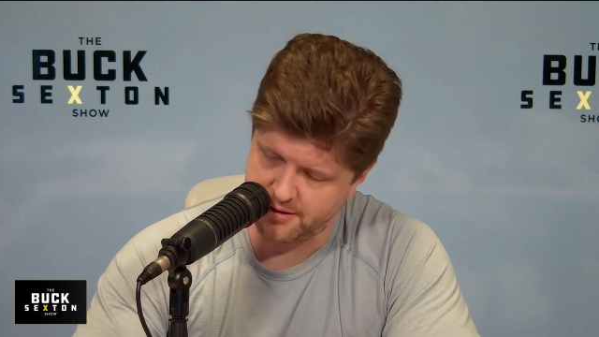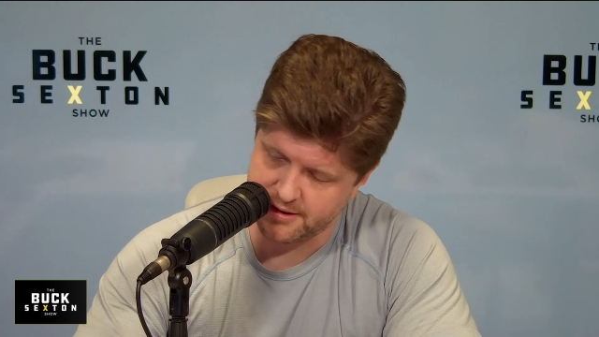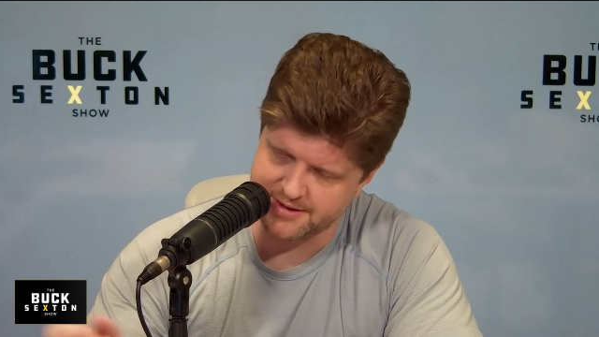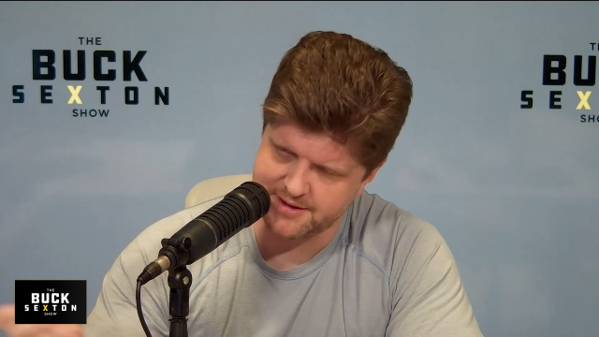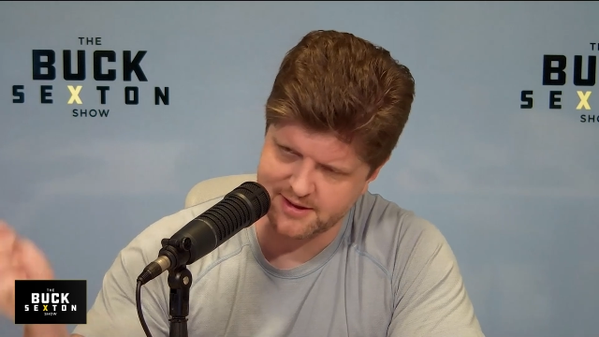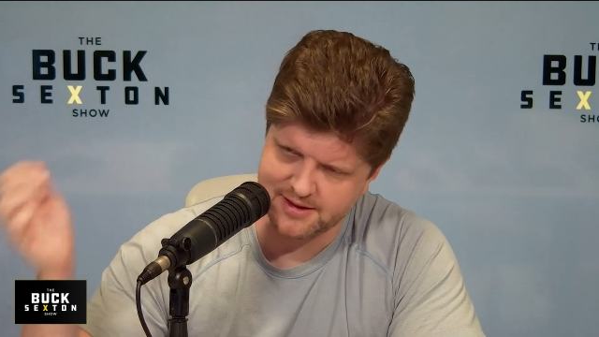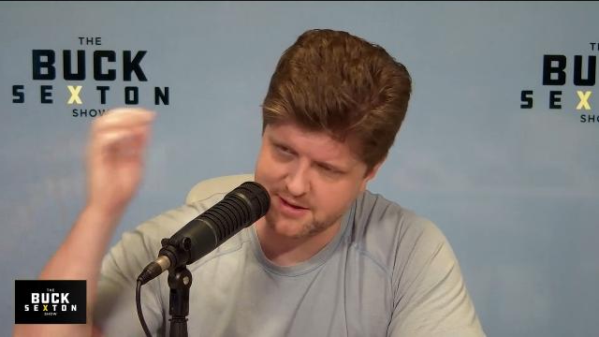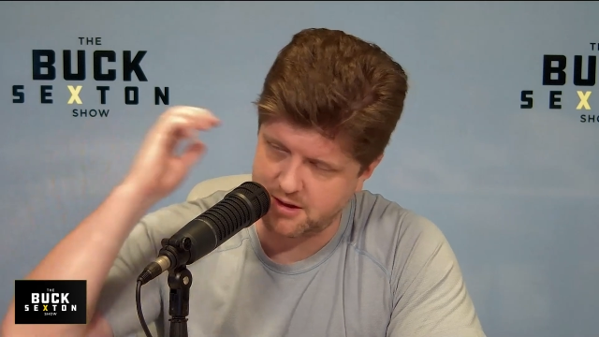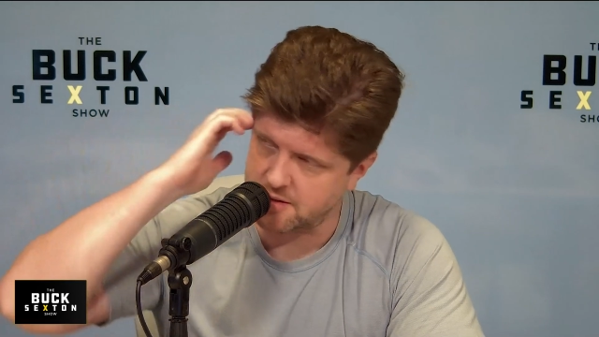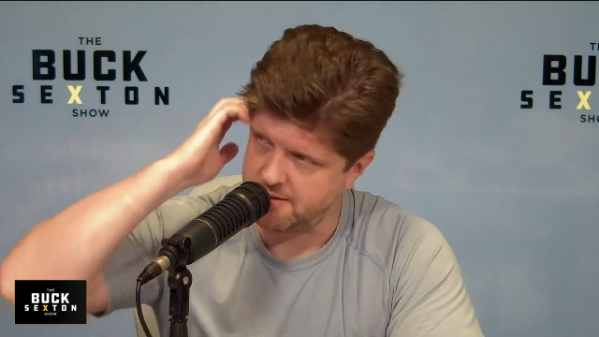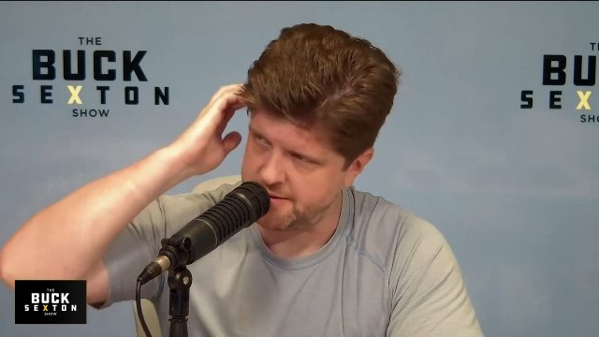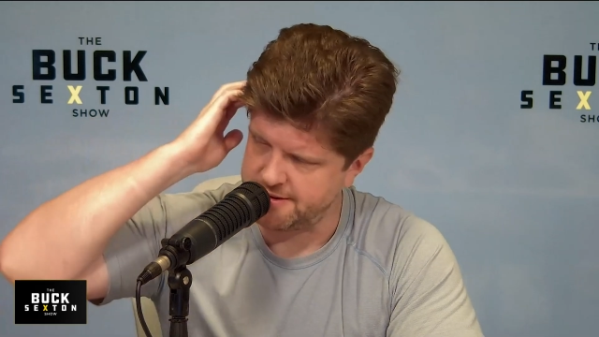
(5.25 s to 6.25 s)
Let's talk
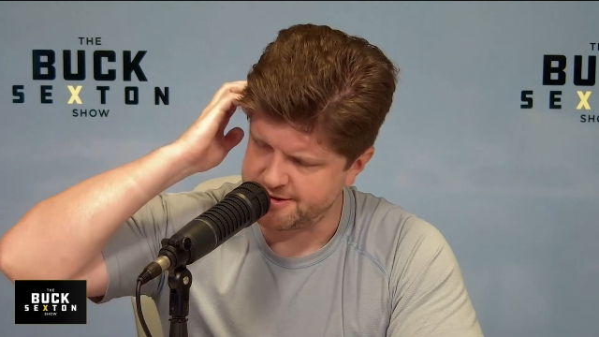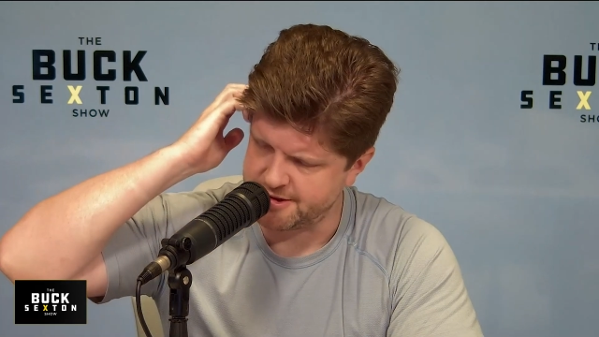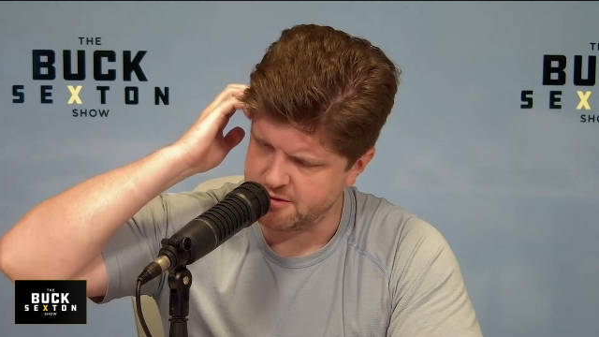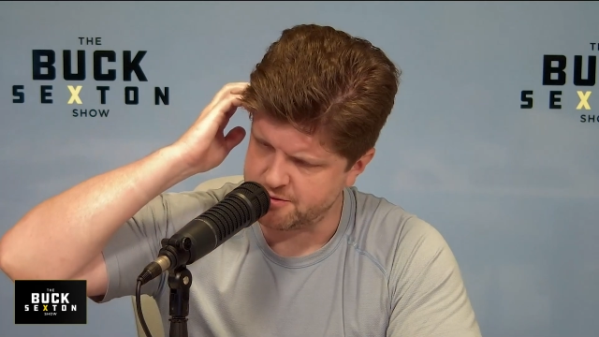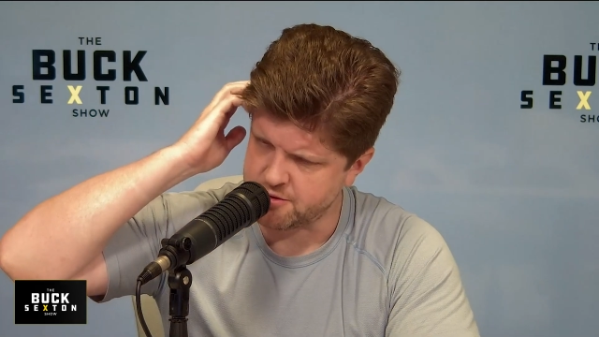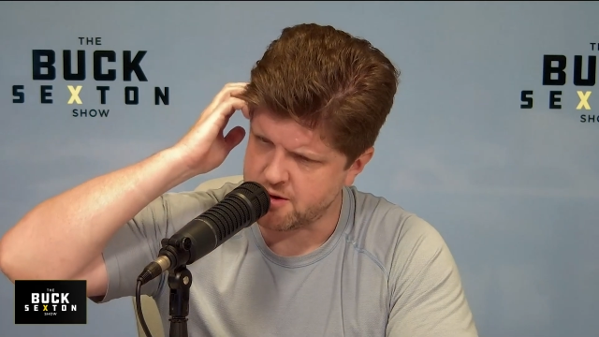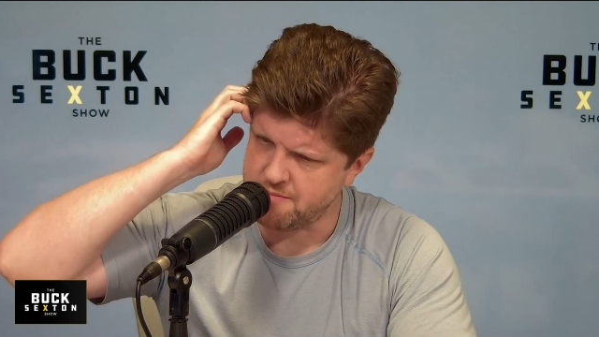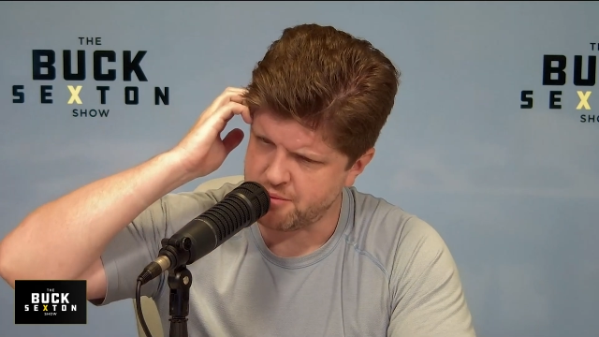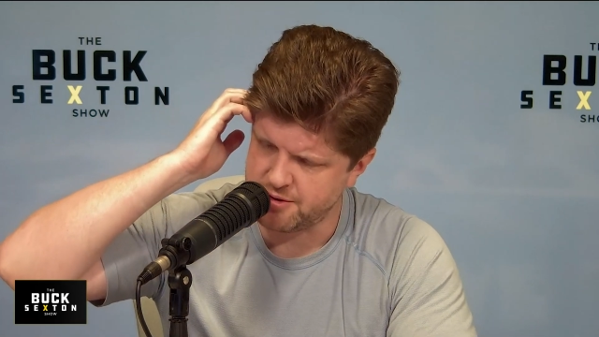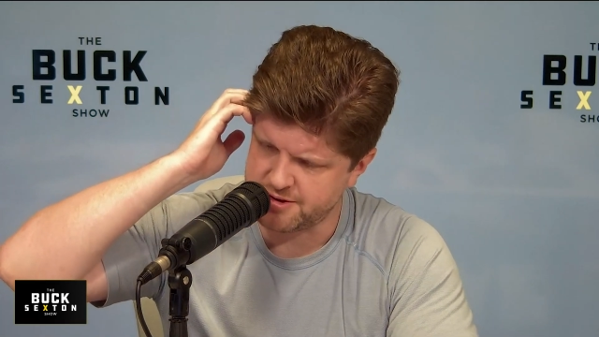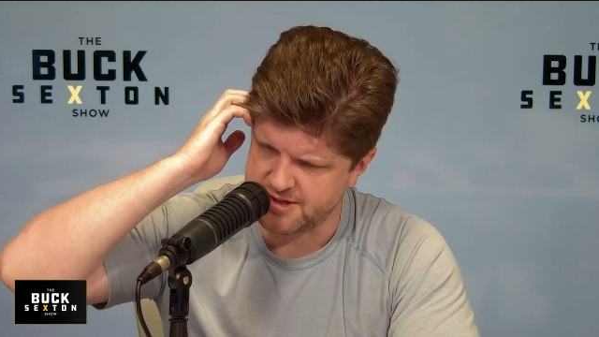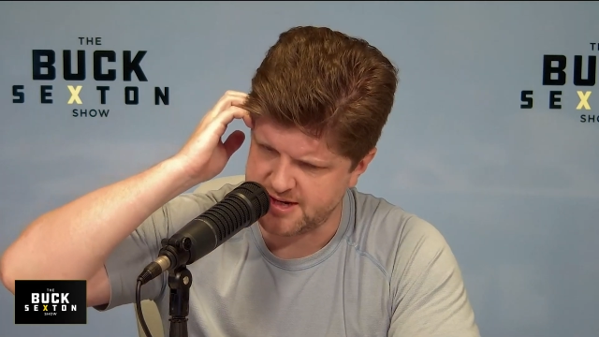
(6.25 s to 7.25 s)
about this. So Trump
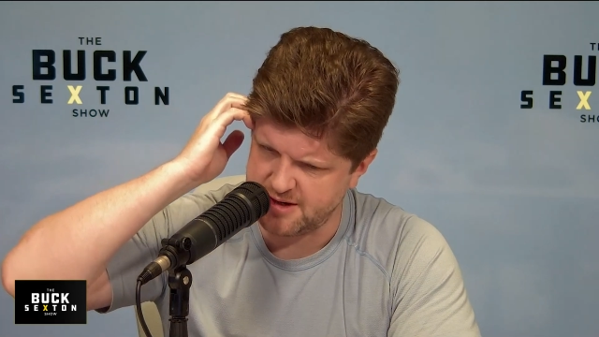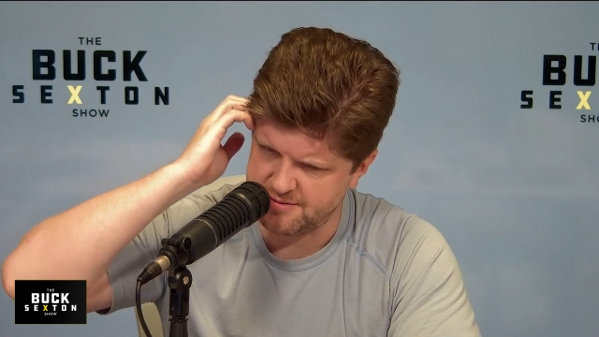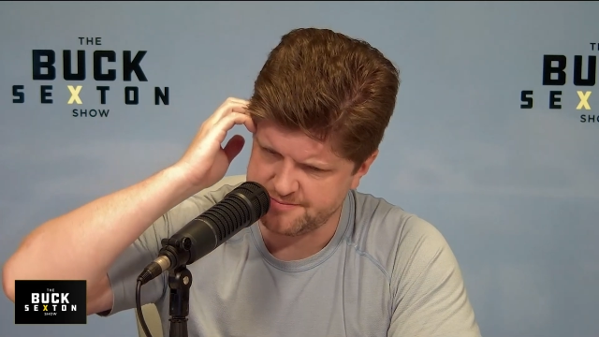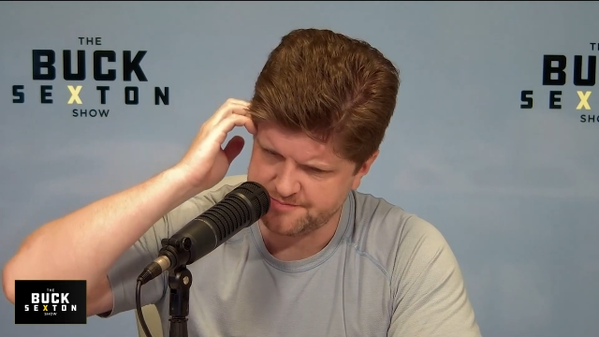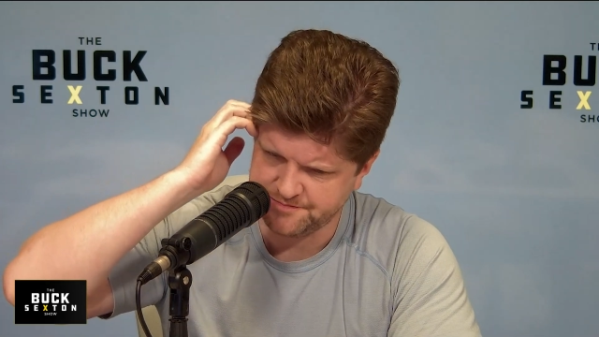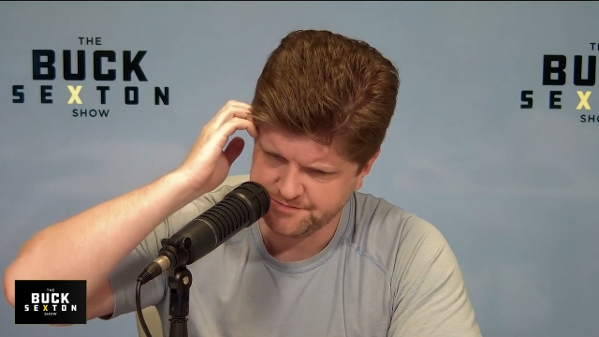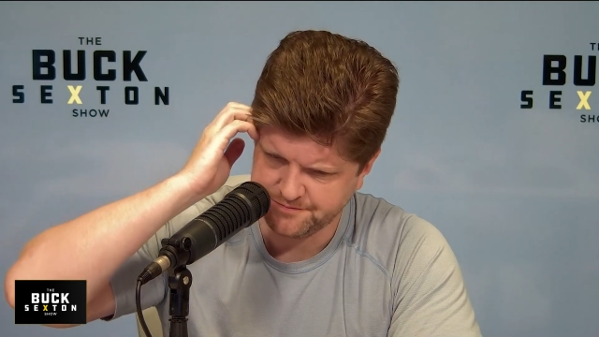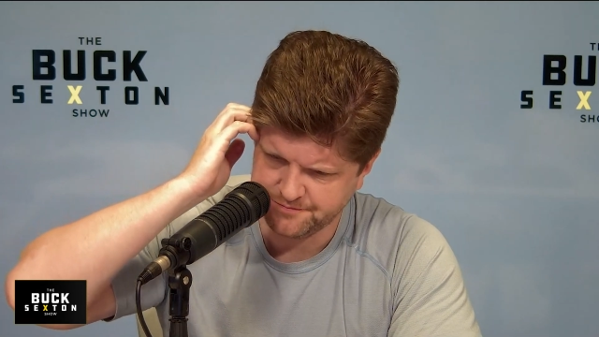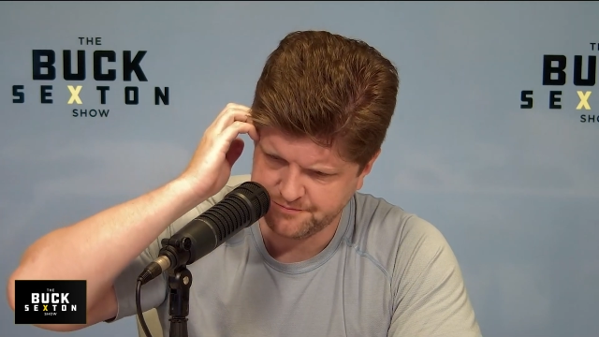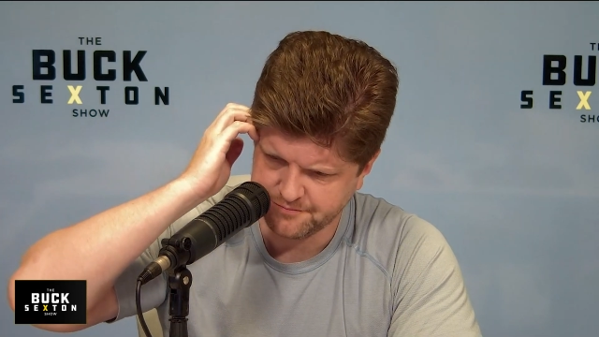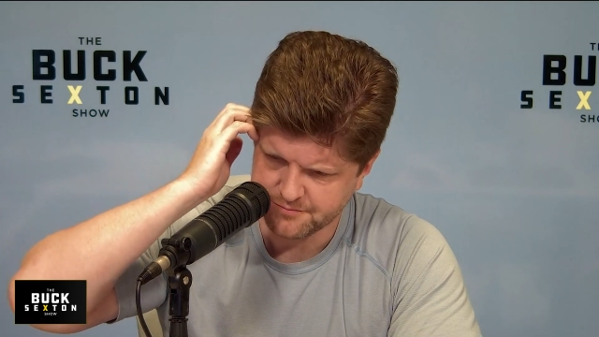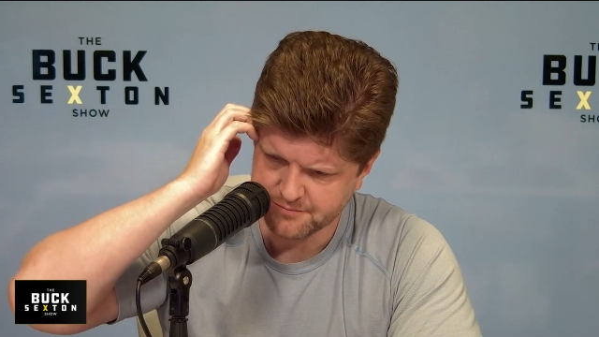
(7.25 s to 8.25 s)
puts out
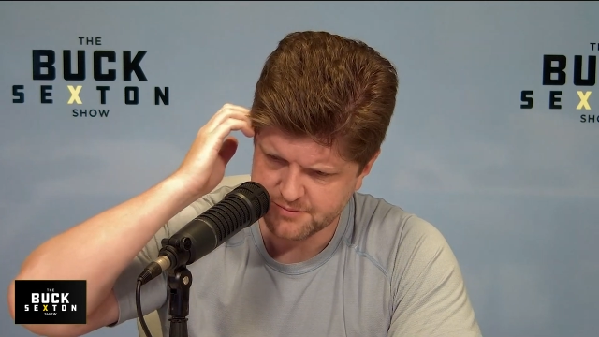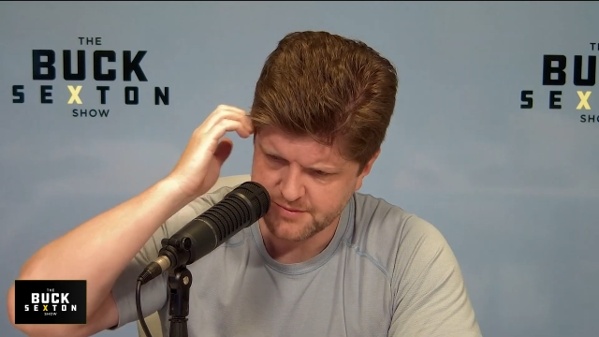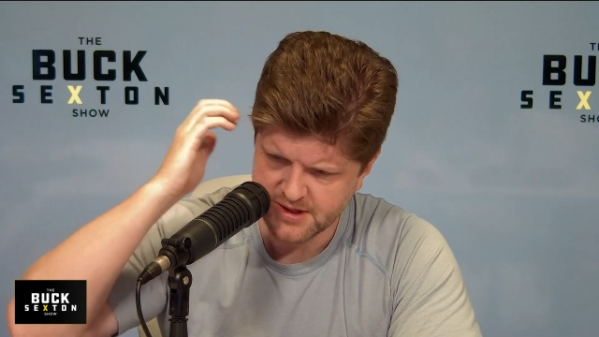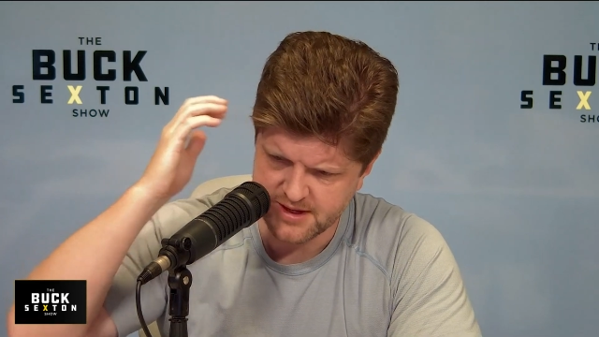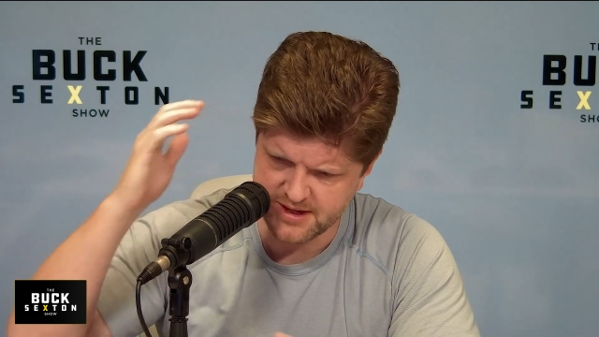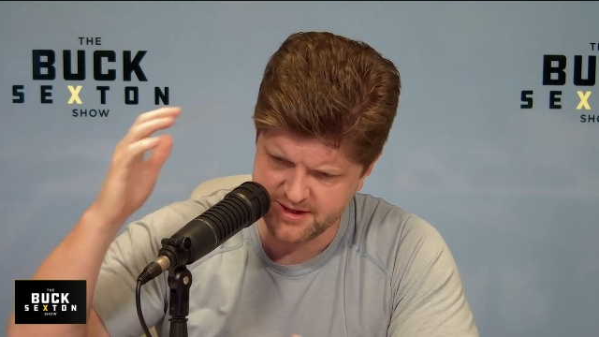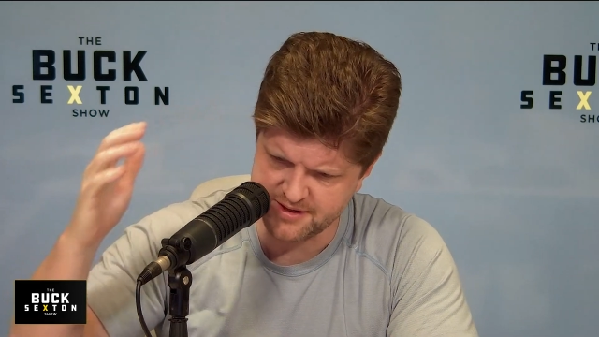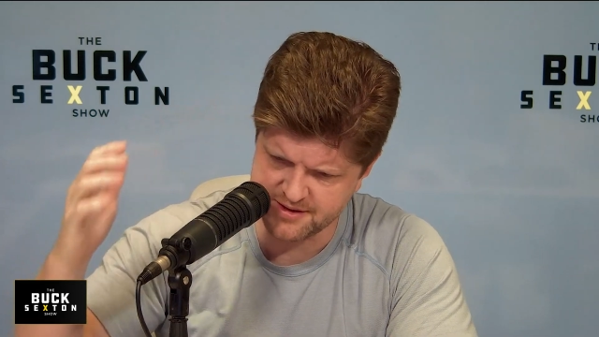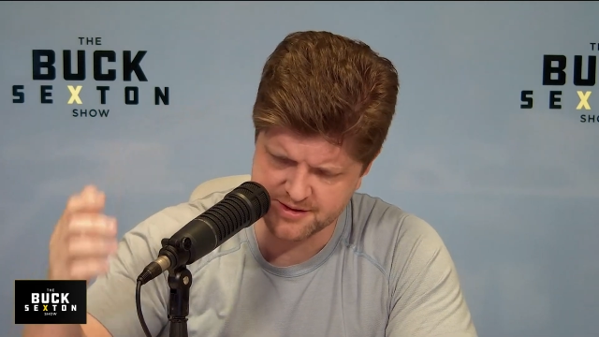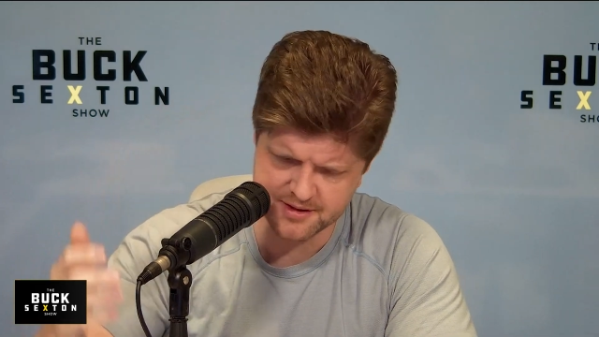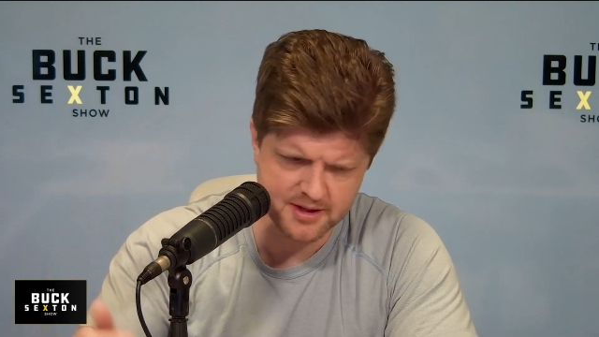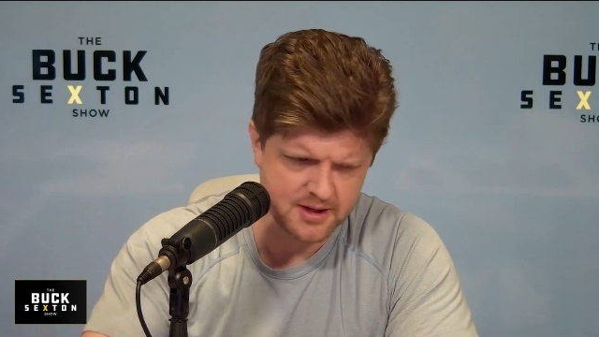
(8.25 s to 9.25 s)
his